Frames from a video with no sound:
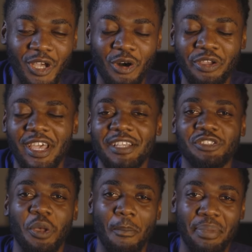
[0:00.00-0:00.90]
Okay,
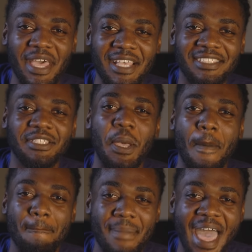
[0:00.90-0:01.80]
so the best
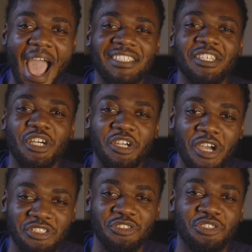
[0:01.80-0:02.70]
max
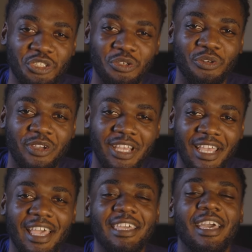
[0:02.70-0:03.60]
cushion shoe,
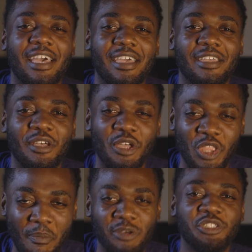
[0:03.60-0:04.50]
aka
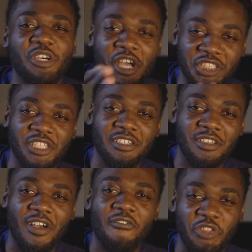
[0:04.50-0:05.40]
the most cushion
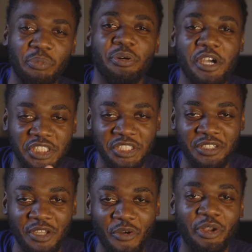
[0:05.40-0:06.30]
for the
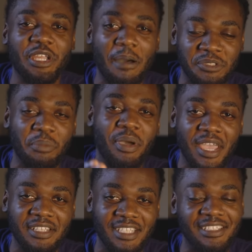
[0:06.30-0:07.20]
pushing when it comes to the
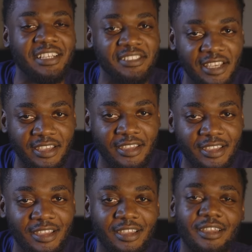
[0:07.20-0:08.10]
pace, as I say.
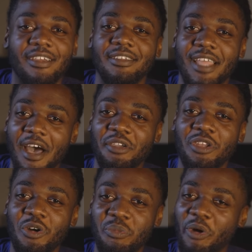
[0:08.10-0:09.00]
Now, you
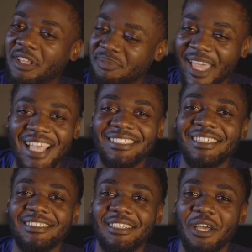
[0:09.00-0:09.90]
know your boy lives from
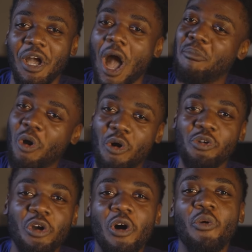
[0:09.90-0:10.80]
ASICS. I'm
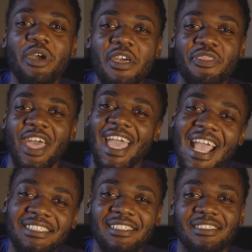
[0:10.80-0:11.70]
gonna go with the
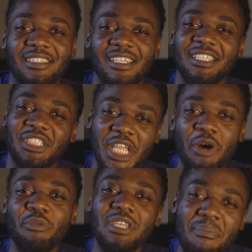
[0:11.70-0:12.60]
ASICS
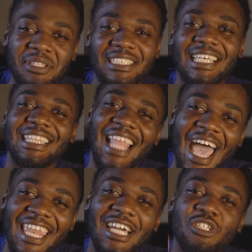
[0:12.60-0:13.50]
Gel Nimbus
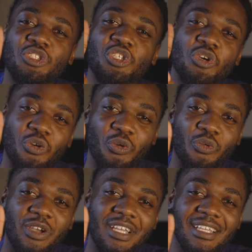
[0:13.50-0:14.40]
Lite 2.
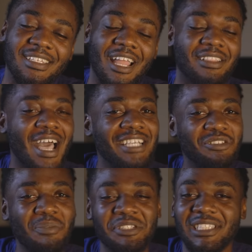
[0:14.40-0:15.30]
Now, last
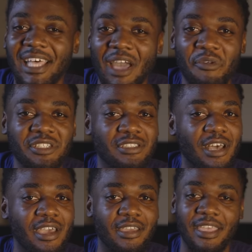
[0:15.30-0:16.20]
year's Nimbus Lite was
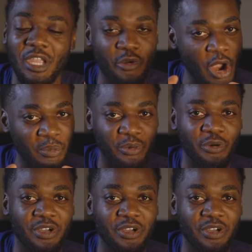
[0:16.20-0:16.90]
like incredible.